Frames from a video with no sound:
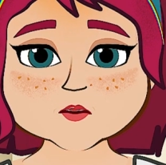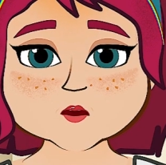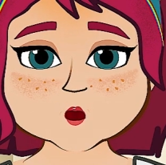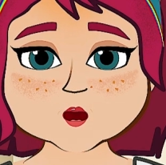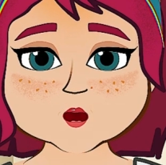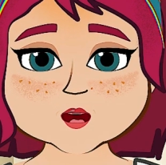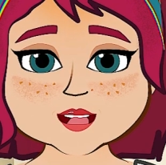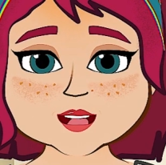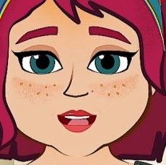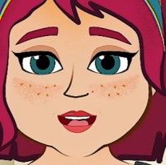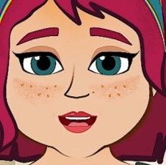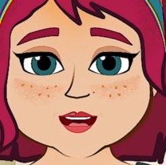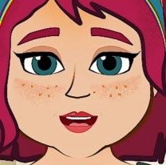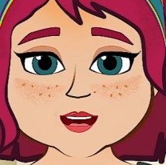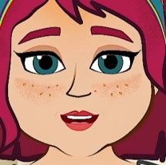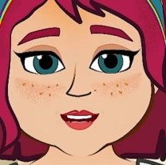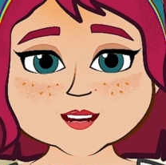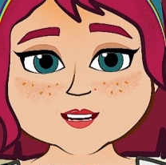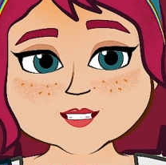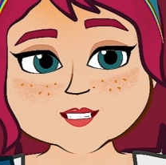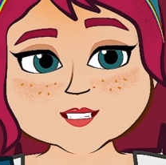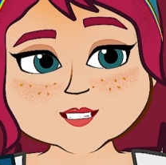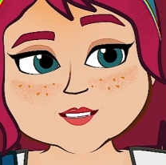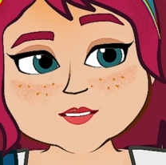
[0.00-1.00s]
Do you believe
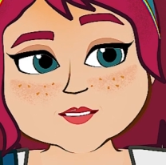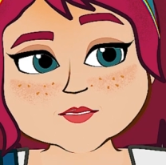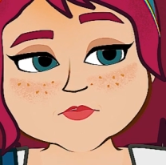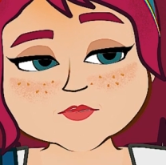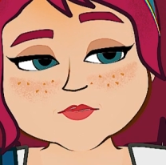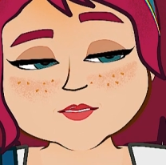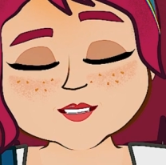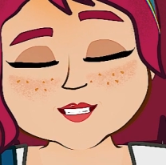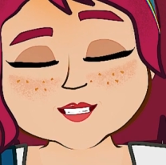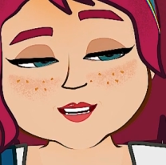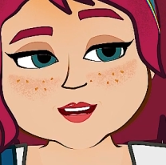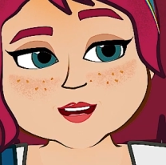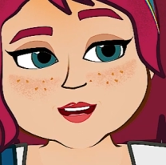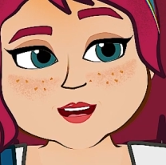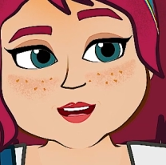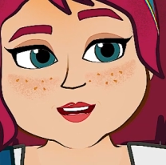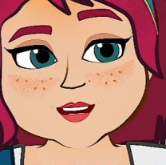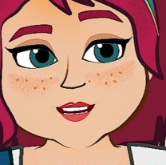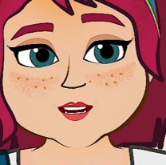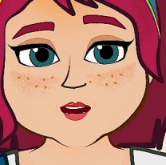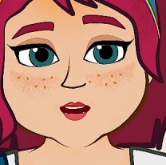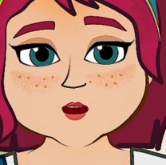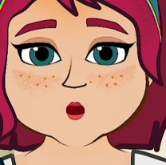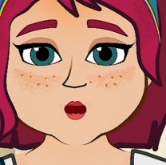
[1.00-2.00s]
that? My
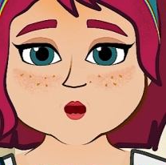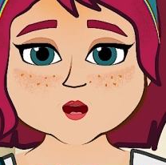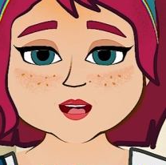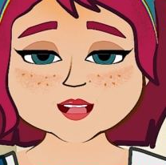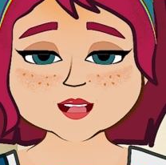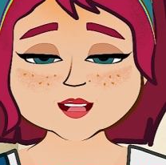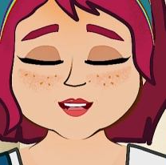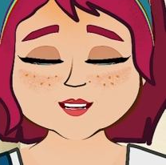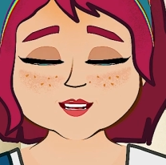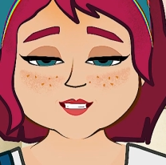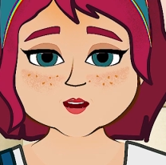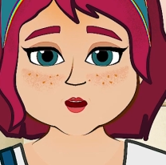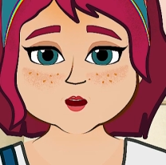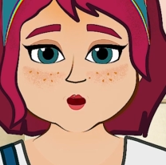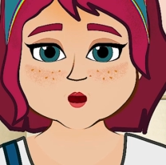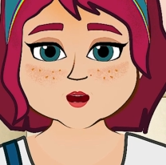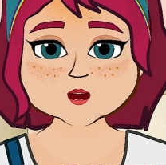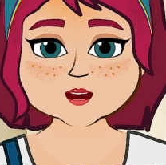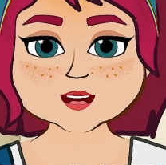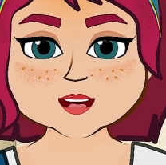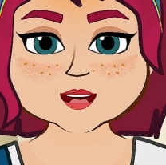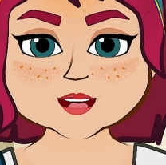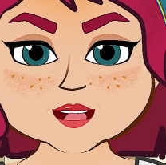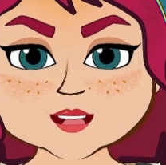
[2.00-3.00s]
father actually laughed at
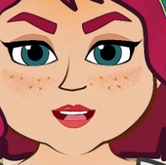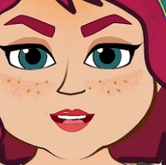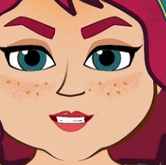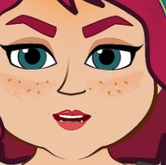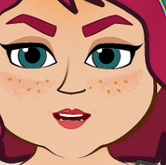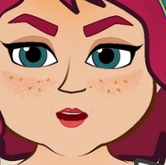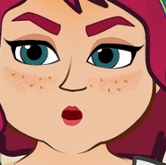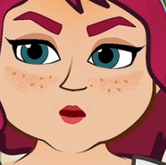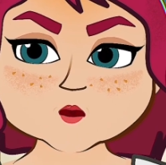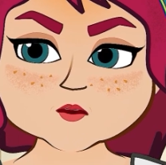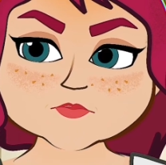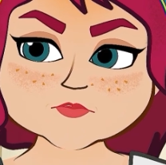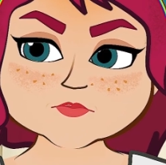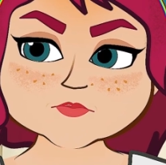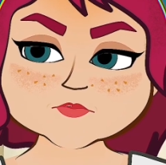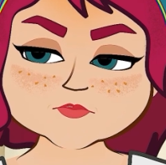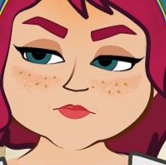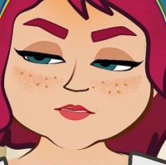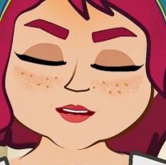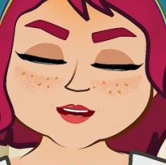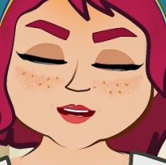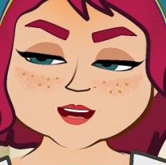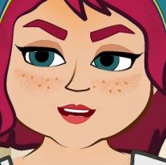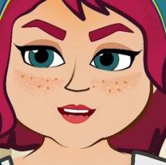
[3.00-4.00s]
my predicament.
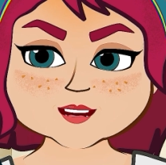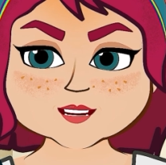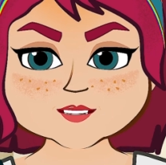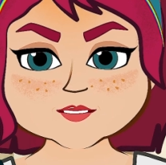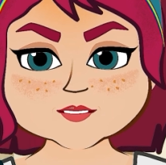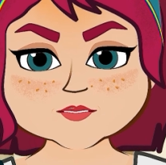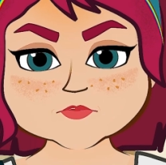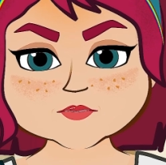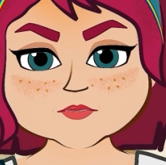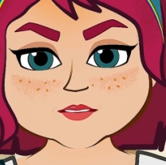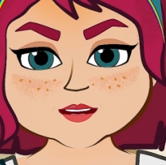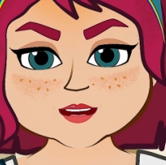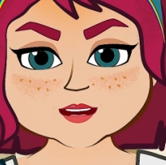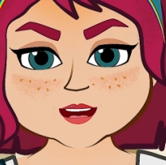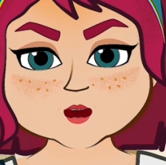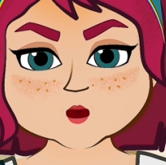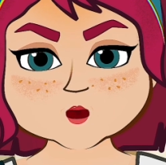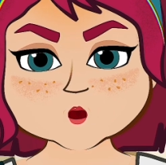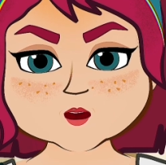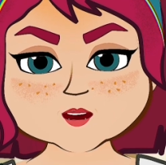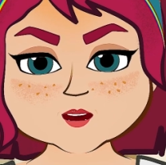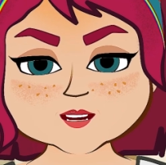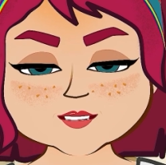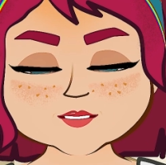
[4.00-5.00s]
I was
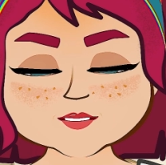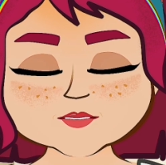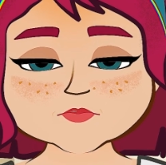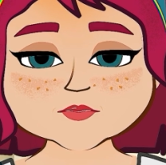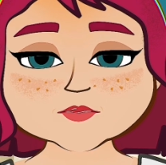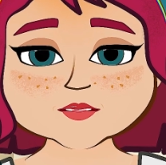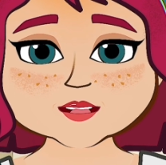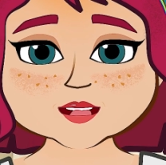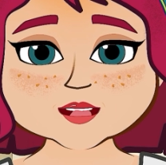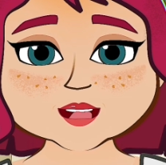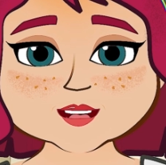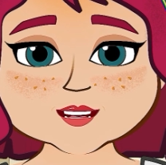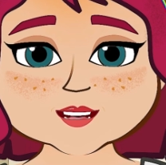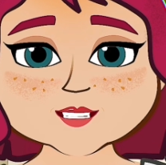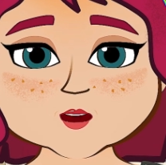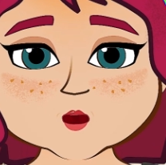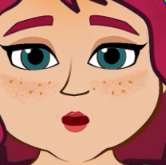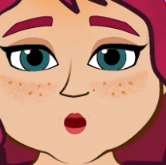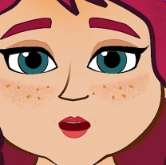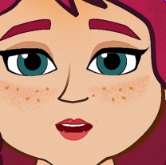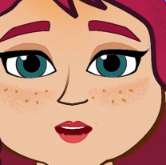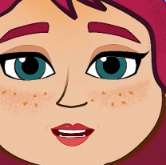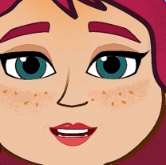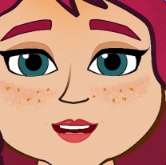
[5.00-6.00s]
furious. He
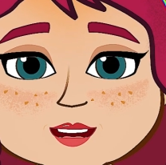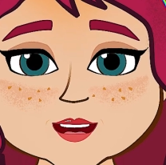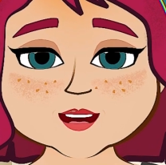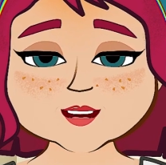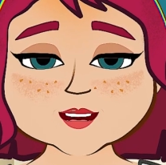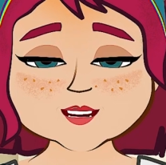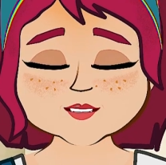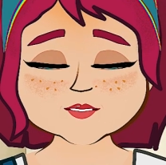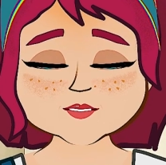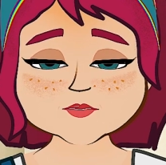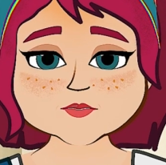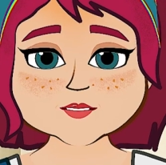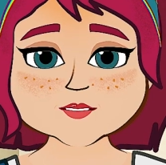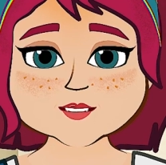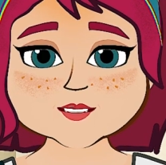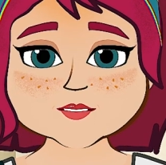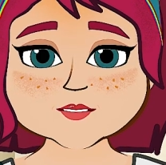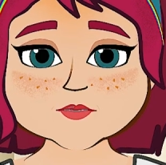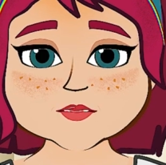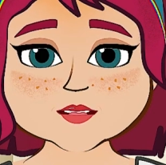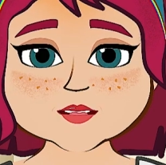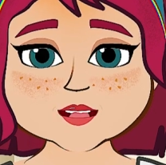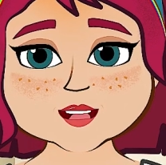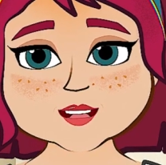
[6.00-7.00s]
gestured an apology with
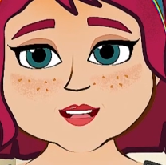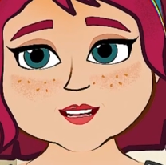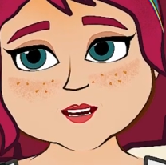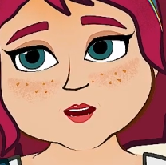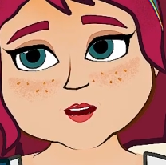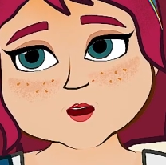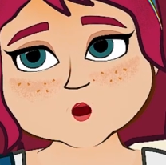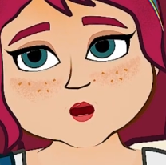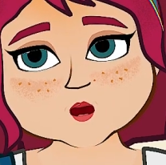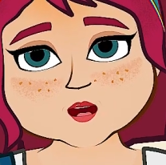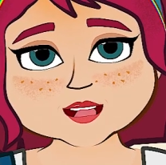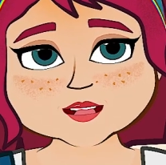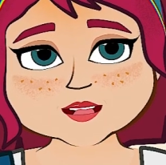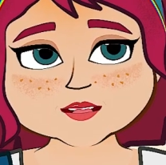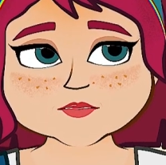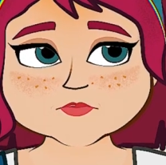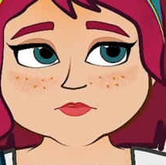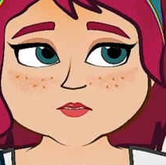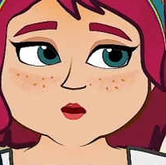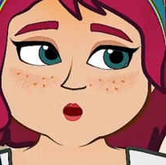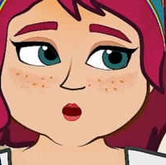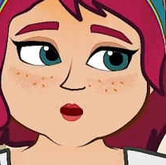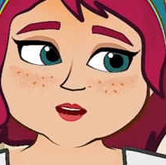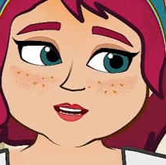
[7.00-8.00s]
his hand and then told
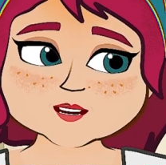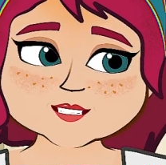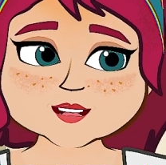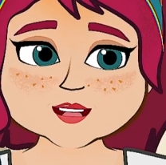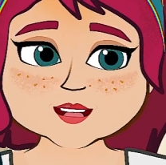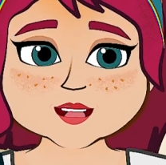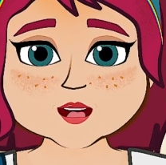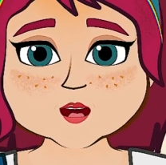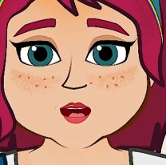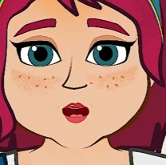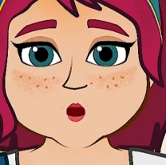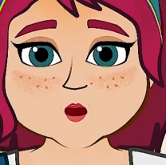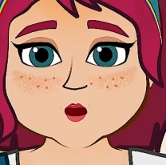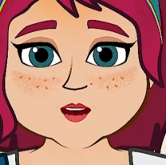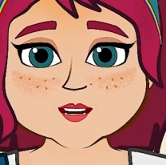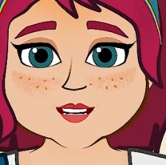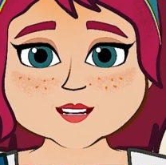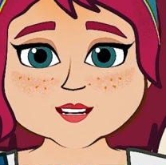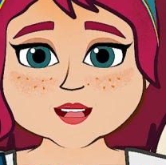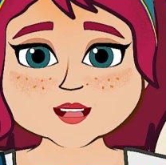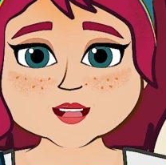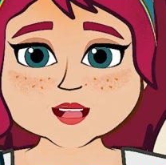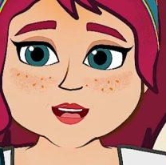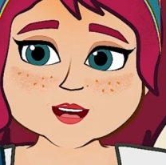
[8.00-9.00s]
me that it was my own
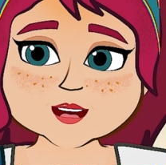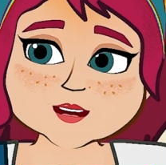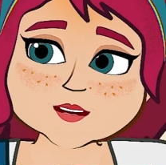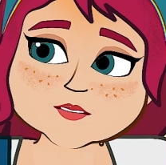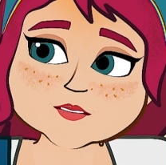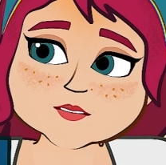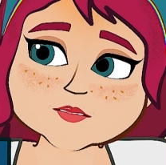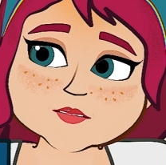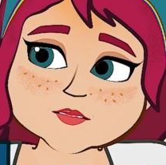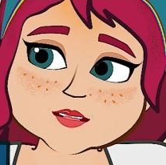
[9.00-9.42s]
fault.